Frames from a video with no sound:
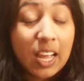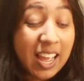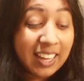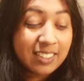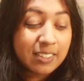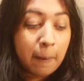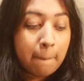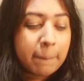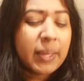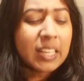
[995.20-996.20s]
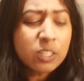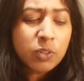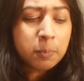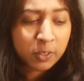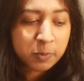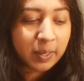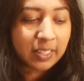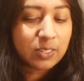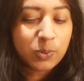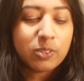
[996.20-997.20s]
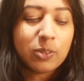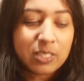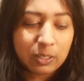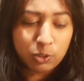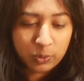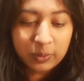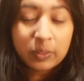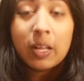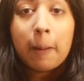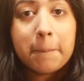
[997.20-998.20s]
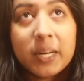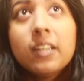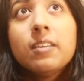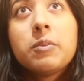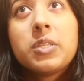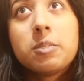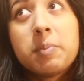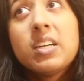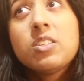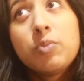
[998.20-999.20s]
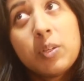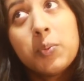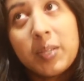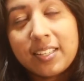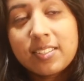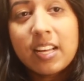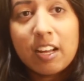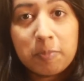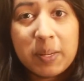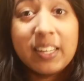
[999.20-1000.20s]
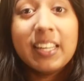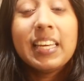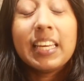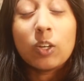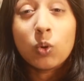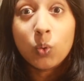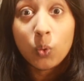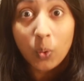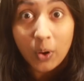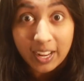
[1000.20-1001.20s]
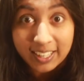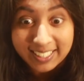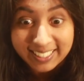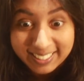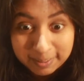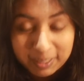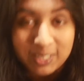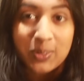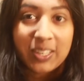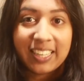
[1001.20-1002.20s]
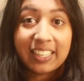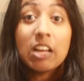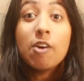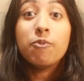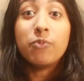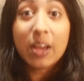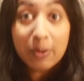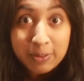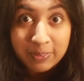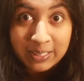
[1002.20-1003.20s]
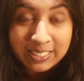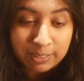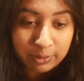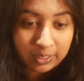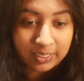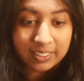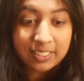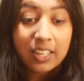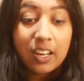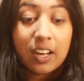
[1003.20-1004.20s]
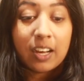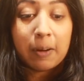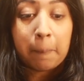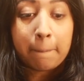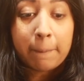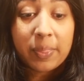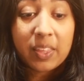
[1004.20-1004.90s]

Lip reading: And I guess for the most part that's also still true, but these past few weeks have been incredibly trying. Very, very difficult. I'm